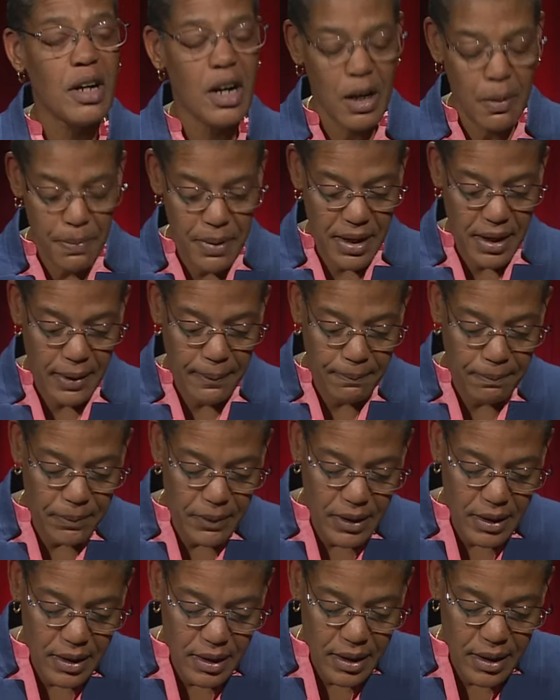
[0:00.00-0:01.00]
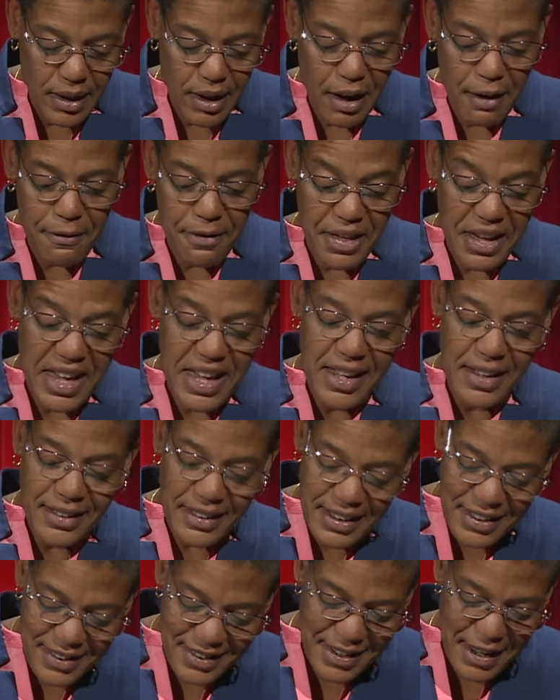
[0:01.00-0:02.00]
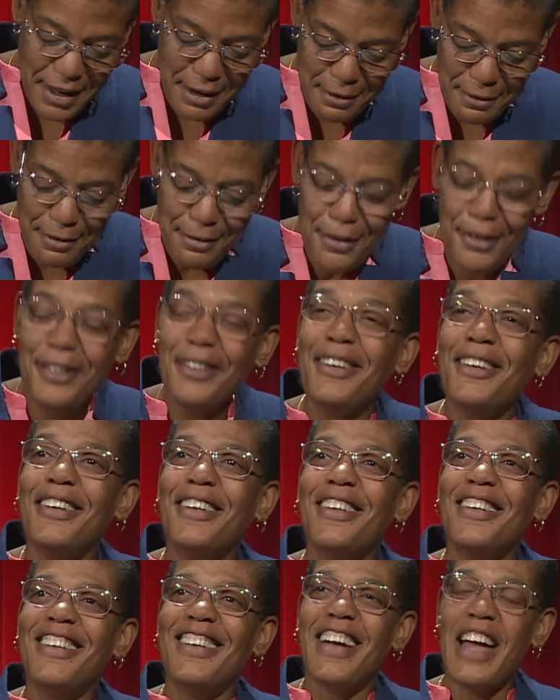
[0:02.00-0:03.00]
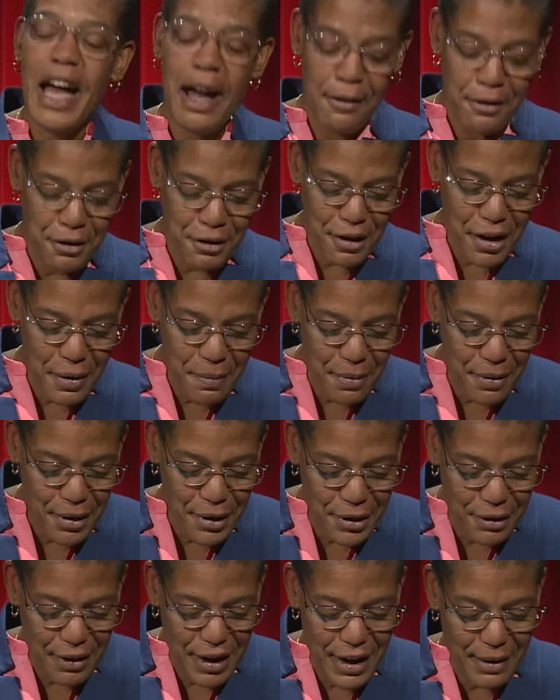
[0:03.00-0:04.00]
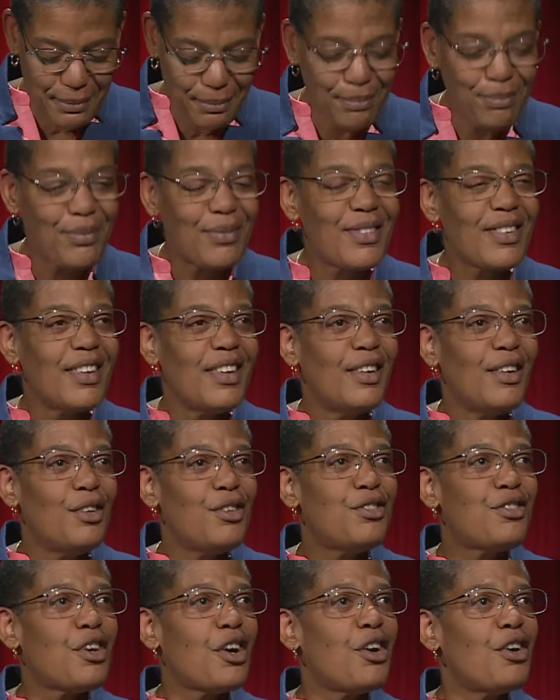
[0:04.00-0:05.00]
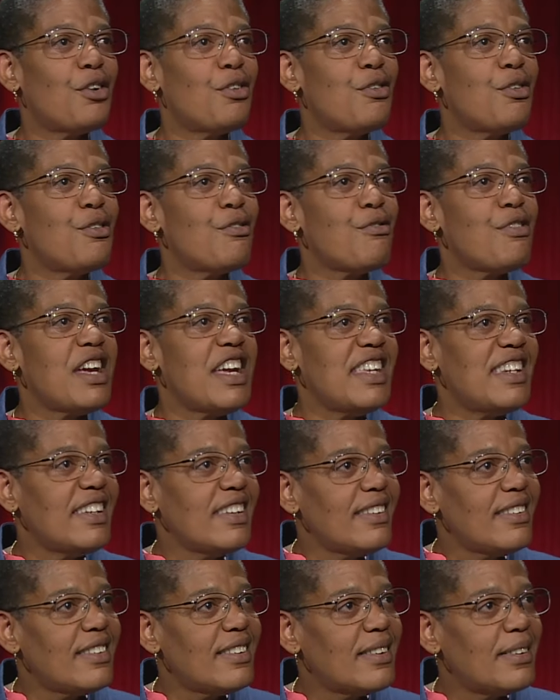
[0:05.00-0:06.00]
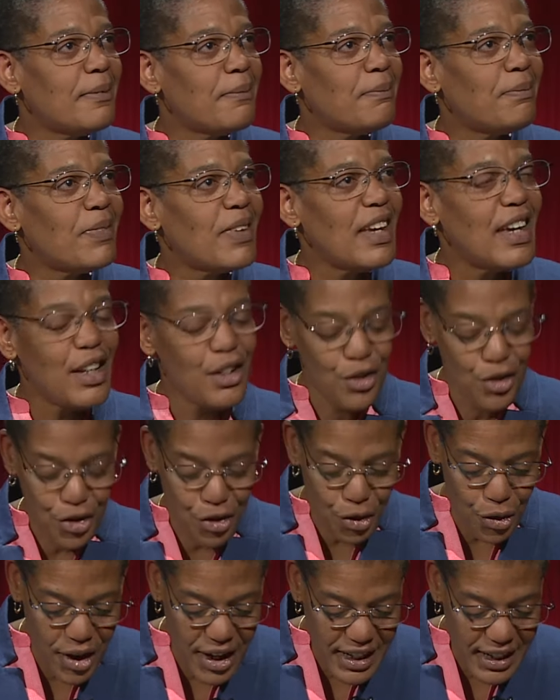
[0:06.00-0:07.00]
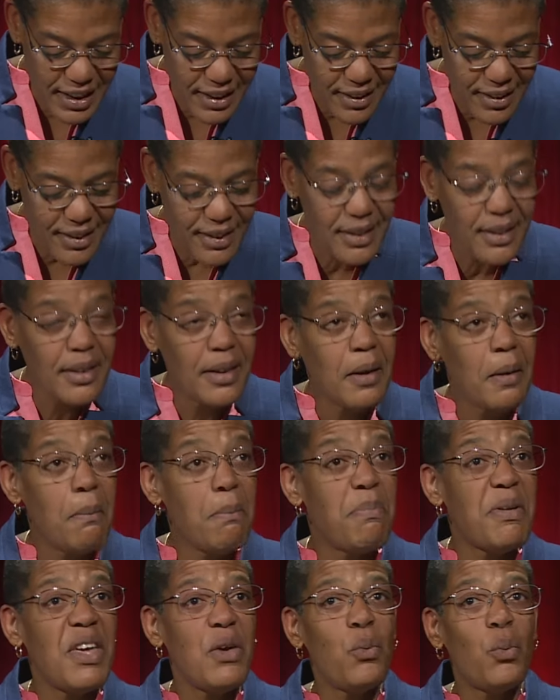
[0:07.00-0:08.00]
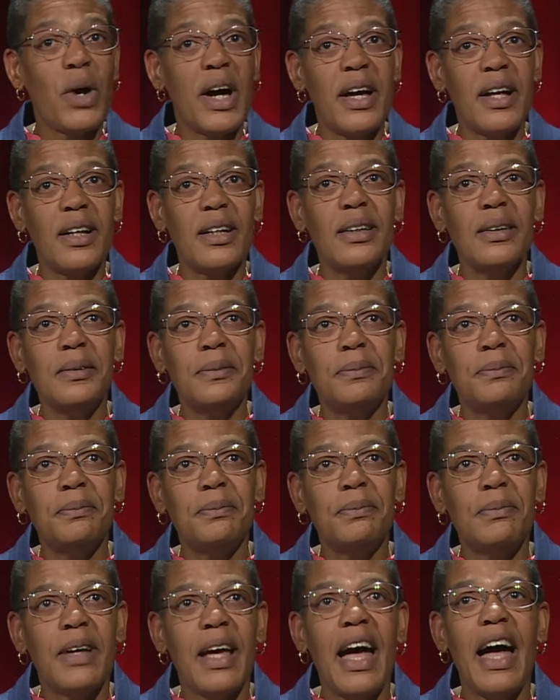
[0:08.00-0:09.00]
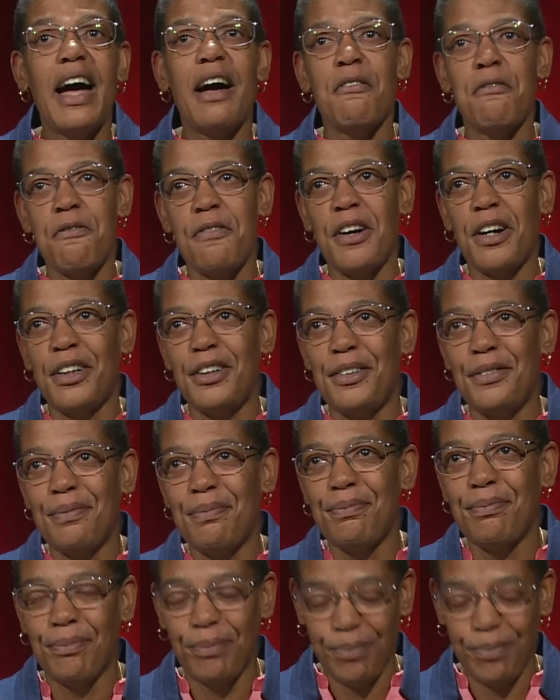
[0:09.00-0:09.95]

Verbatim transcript: copy of The Healing Self after our program. So read it, enjoy it, be well, have fun.